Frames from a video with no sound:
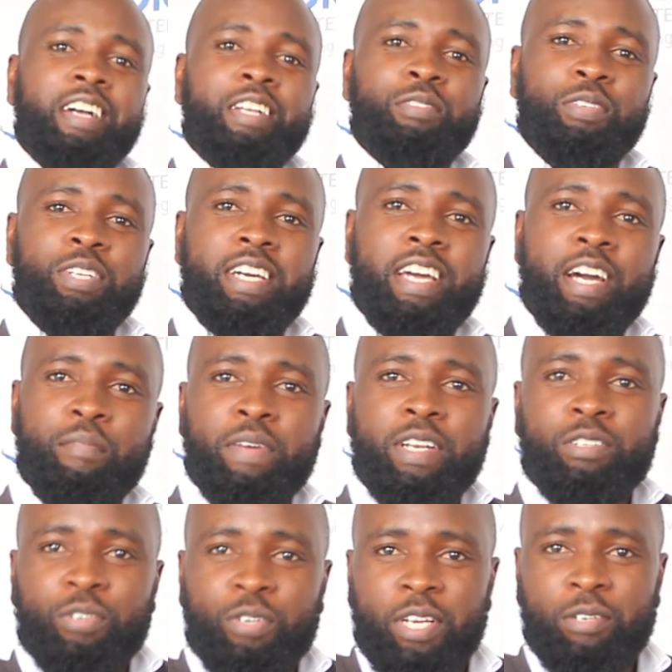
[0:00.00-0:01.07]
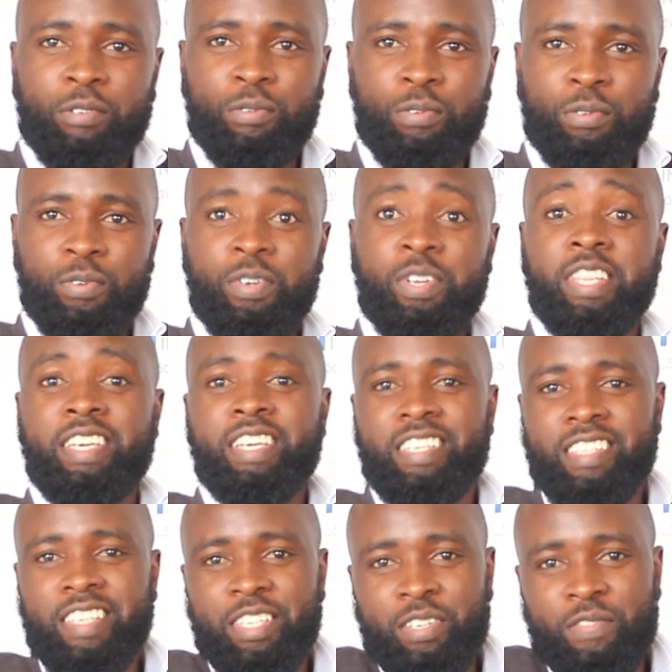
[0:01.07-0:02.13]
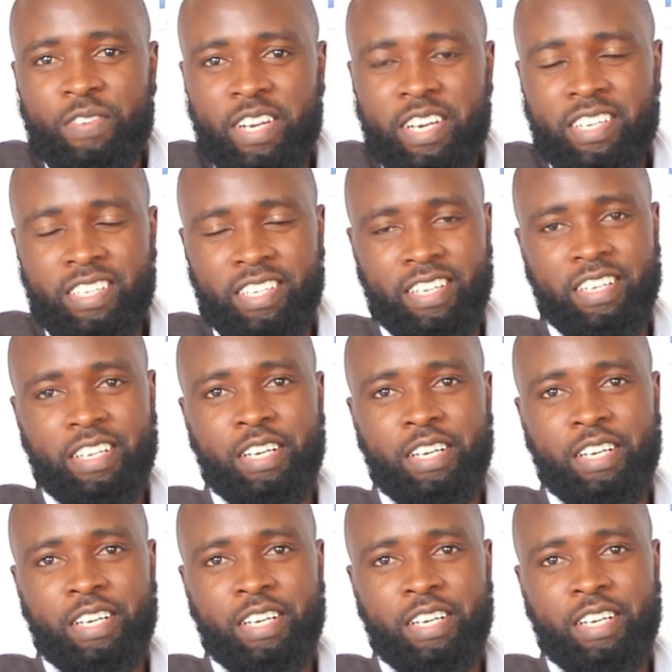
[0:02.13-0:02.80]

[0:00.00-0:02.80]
Today I've been talking to the Executive Director,